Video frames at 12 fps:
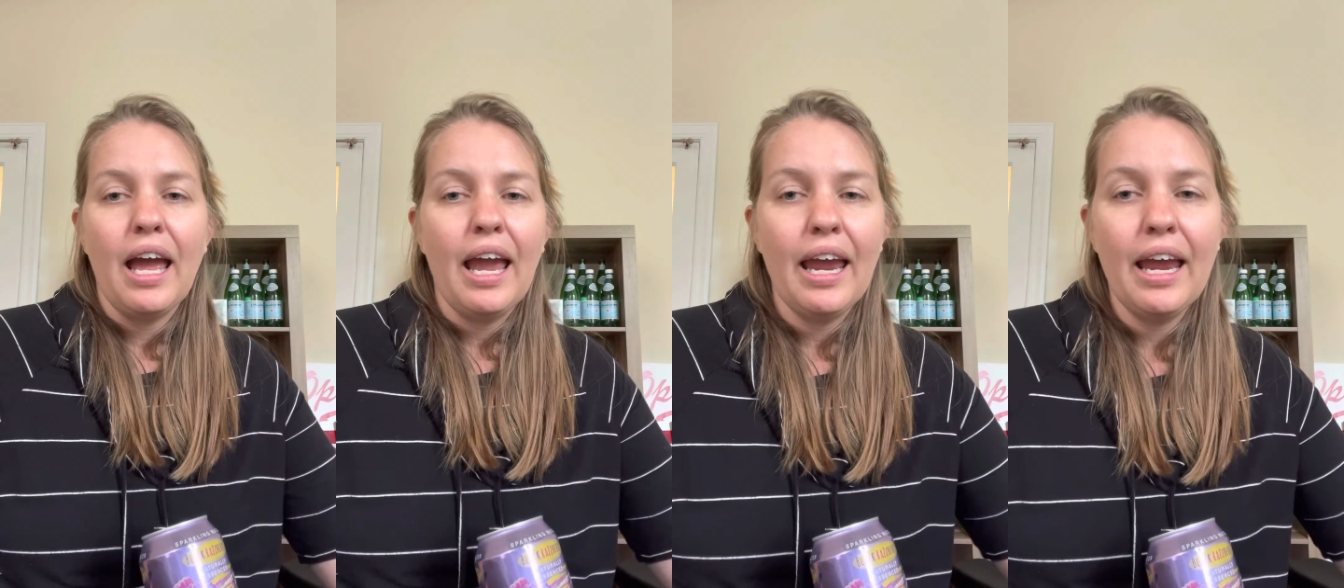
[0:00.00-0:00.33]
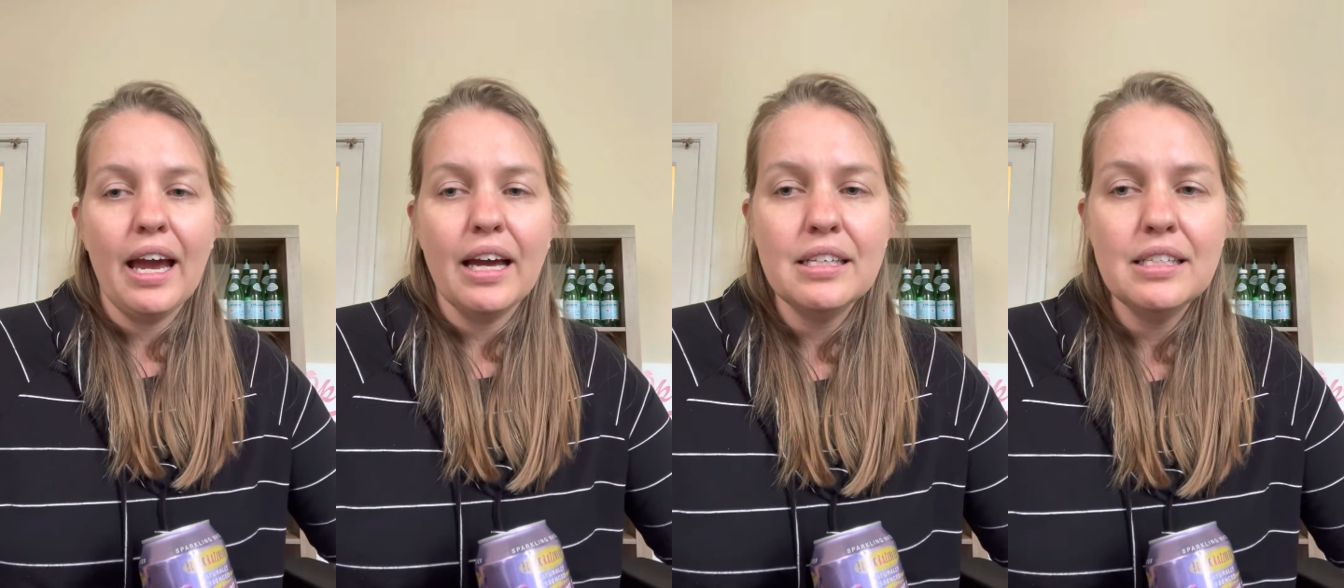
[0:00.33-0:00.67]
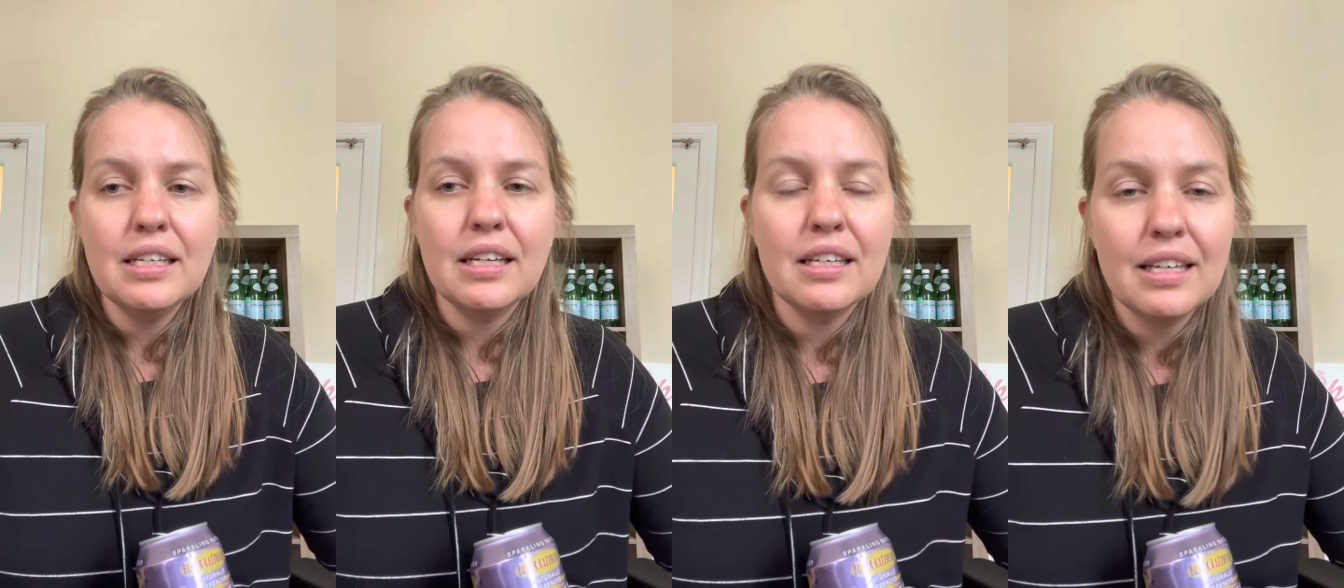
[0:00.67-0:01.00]

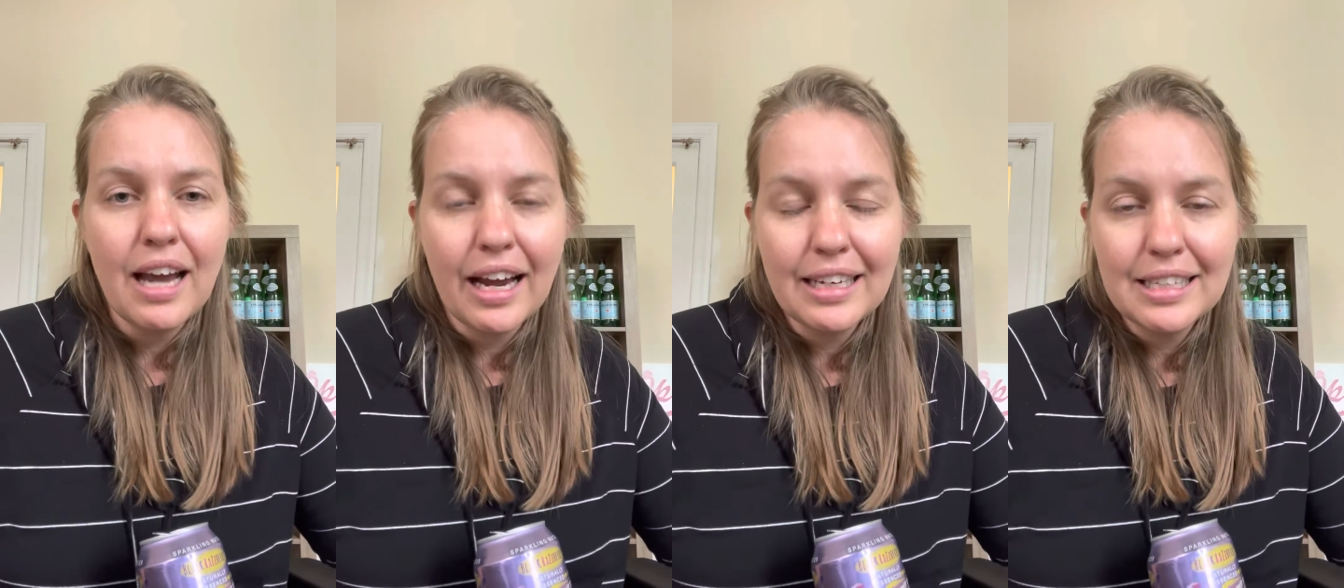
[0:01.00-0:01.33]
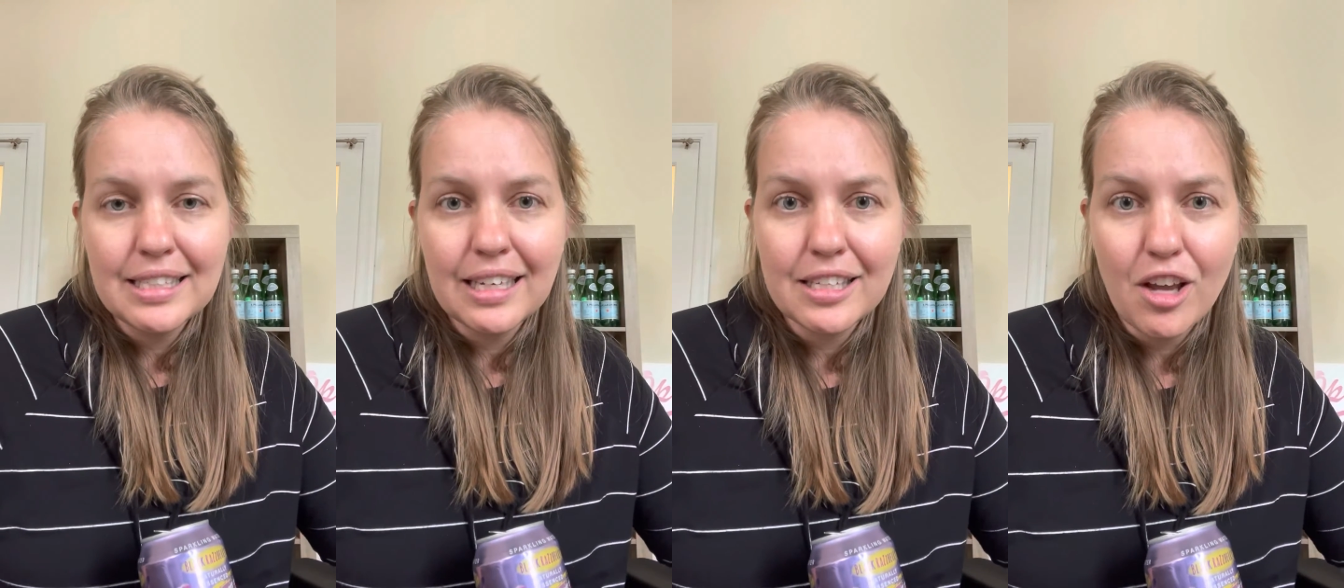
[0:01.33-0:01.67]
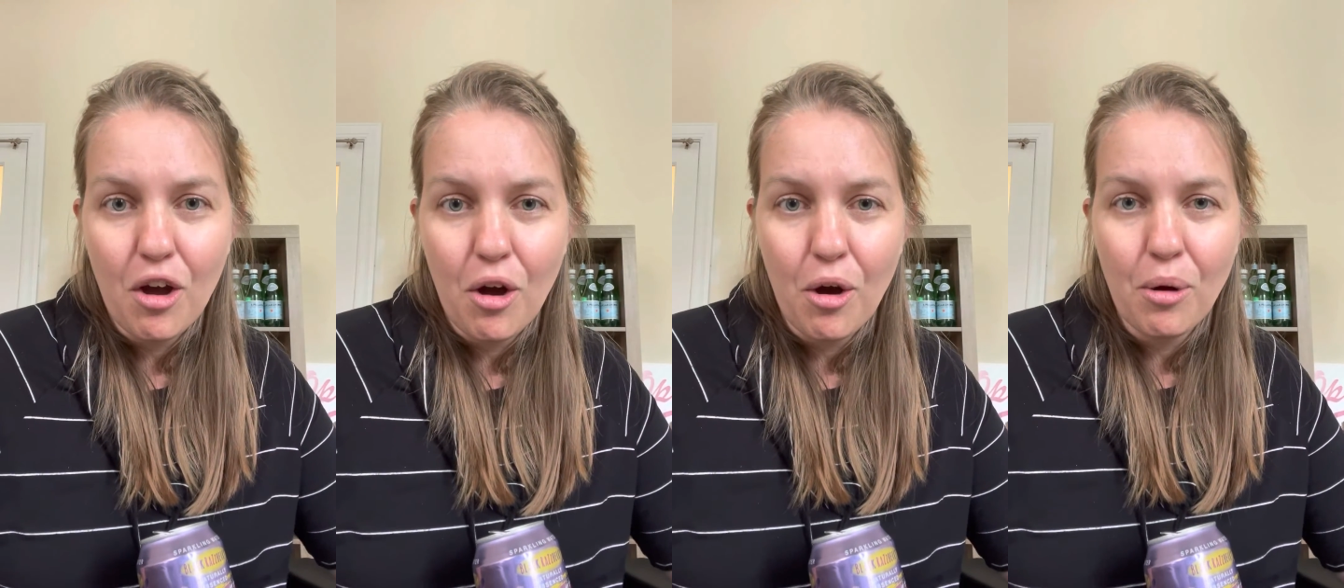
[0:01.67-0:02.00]
And 96
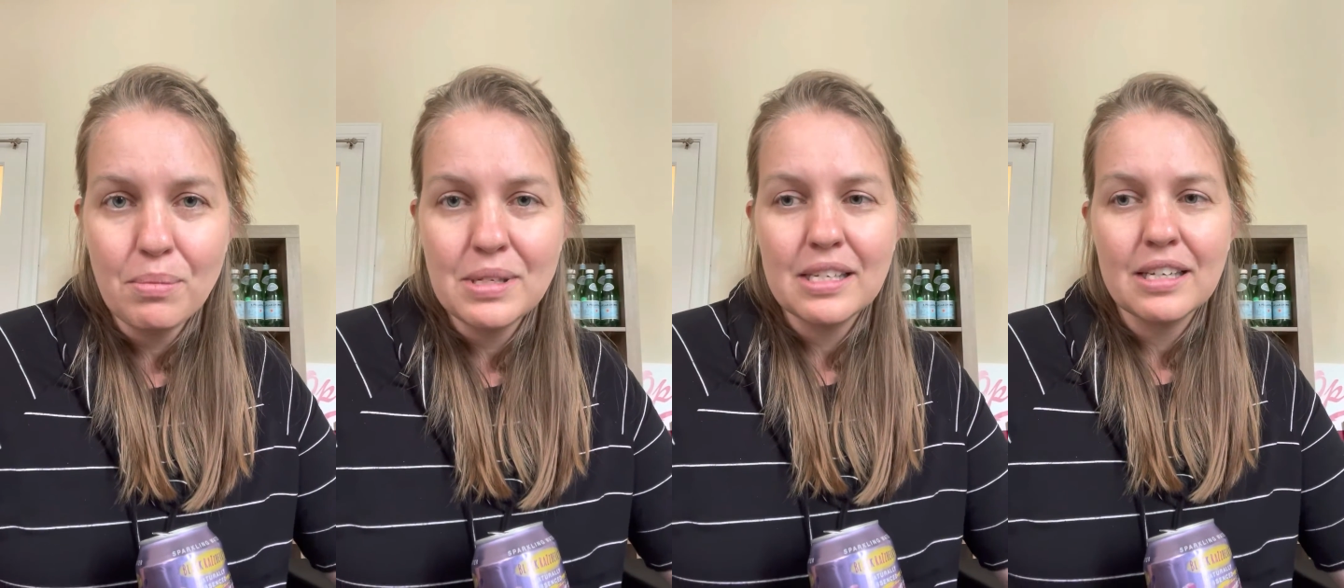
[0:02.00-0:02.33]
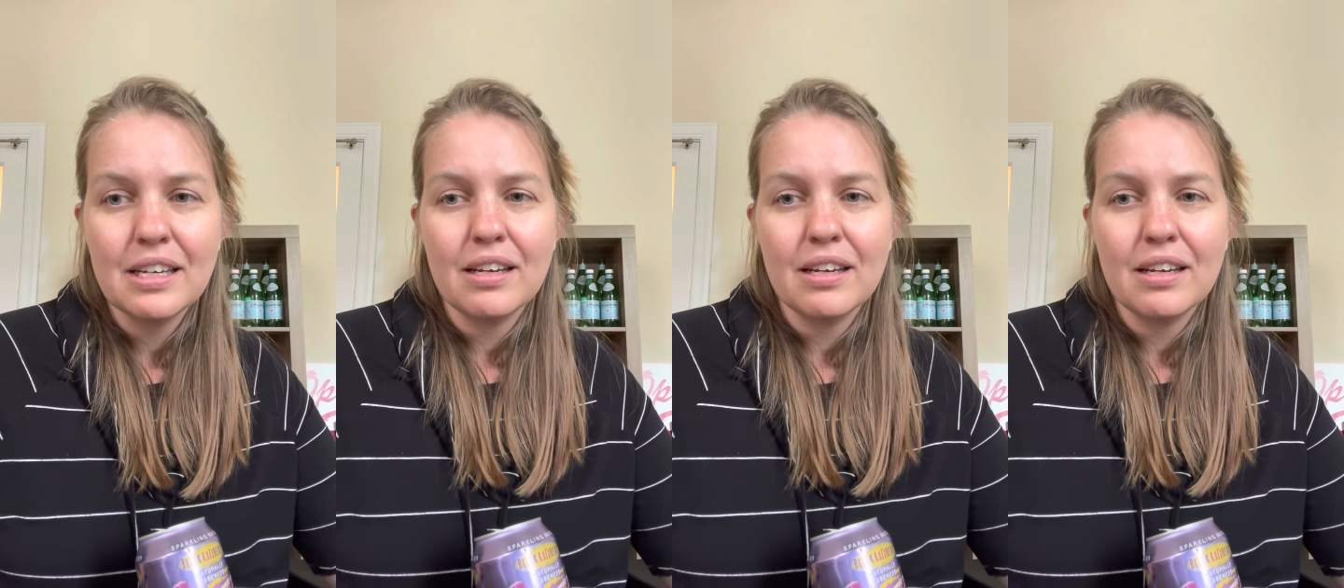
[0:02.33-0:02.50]
homes